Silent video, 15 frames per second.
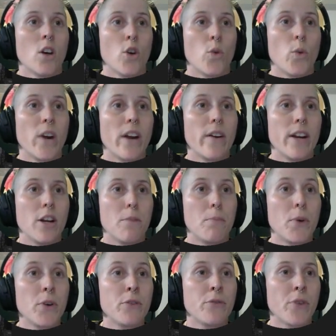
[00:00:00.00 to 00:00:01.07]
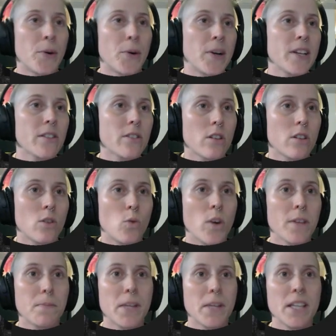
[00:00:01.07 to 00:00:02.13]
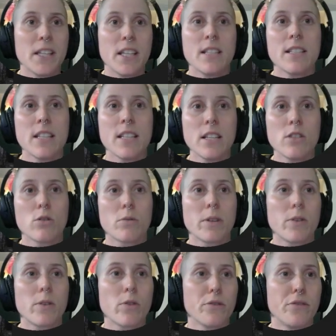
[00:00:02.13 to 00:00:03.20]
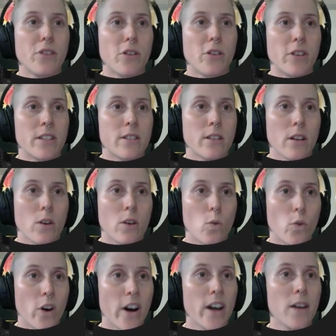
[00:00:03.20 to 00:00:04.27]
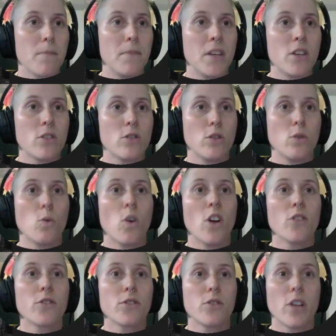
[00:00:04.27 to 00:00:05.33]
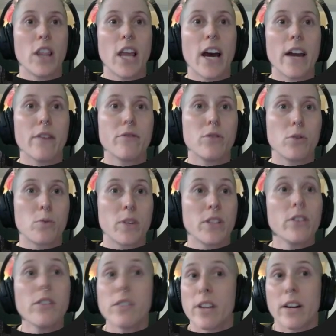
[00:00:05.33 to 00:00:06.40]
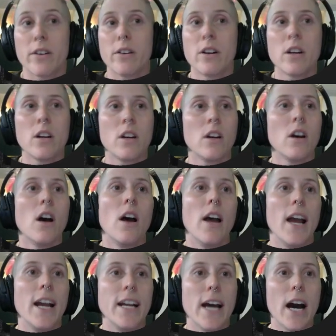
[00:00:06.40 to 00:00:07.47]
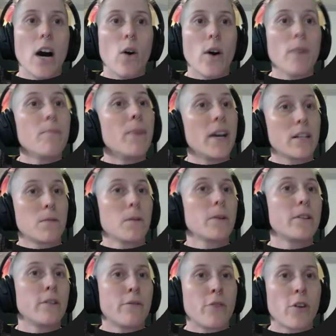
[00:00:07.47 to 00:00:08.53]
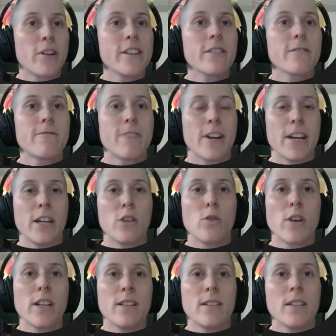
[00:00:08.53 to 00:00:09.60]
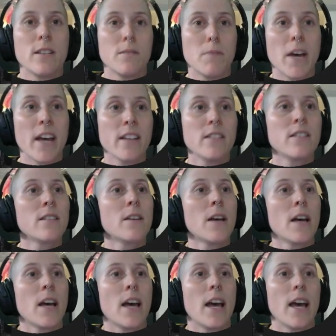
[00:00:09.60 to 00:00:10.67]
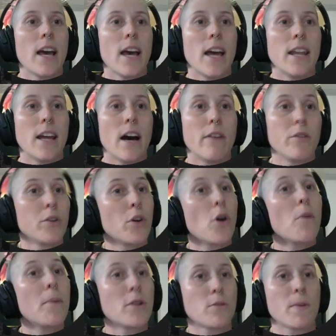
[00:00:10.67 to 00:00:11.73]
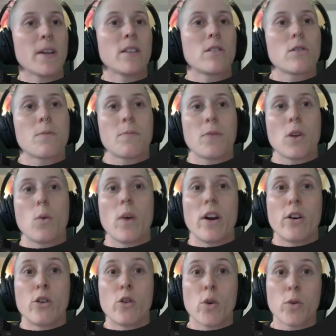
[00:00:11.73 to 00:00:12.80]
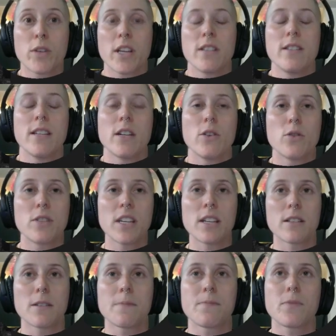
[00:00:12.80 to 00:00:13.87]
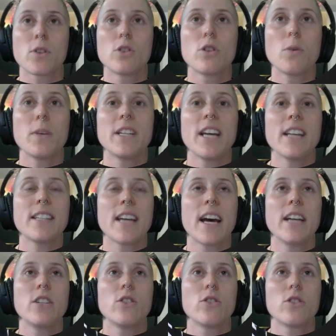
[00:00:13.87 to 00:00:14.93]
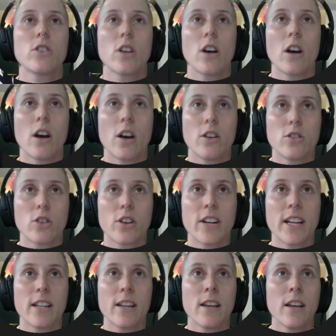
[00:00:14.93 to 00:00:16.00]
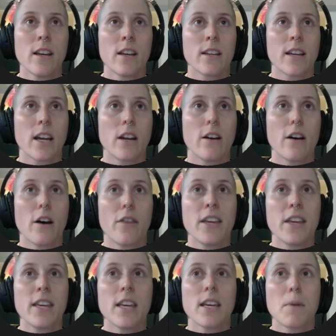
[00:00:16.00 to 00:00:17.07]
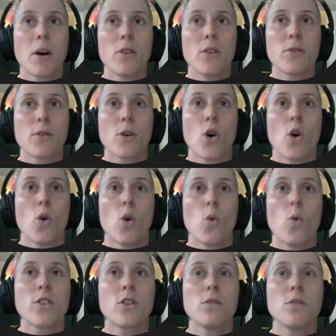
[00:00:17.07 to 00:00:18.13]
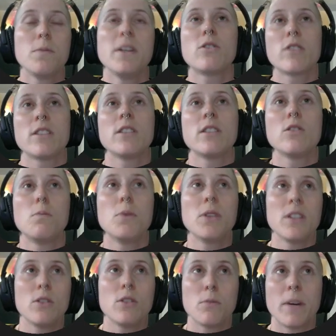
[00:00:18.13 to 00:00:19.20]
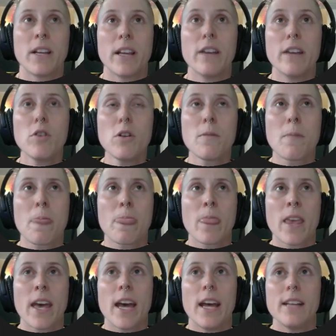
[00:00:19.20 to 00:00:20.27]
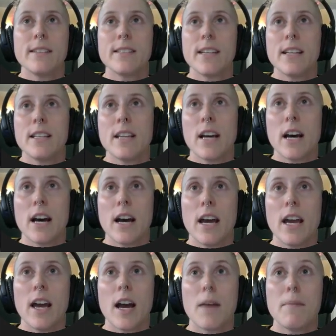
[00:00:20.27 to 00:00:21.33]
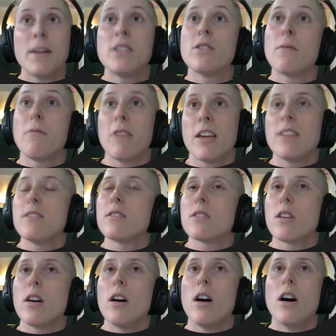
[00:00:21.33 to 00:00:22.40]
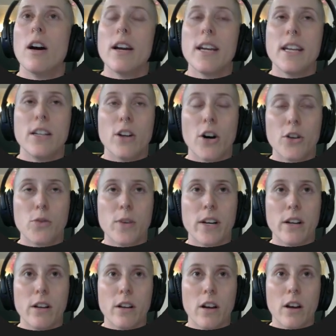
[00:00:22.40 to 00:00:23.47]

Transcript: where in a burned forest, what planting seeds to regrow the forest. Why? Because you want the life to return there. And how? By exploring the forest, finding great seed beds, and avoid open space where crows can steal your seeds. So with that, I just started kind of thinking about what could be interesting to put into my level, and then I made some things in Unreal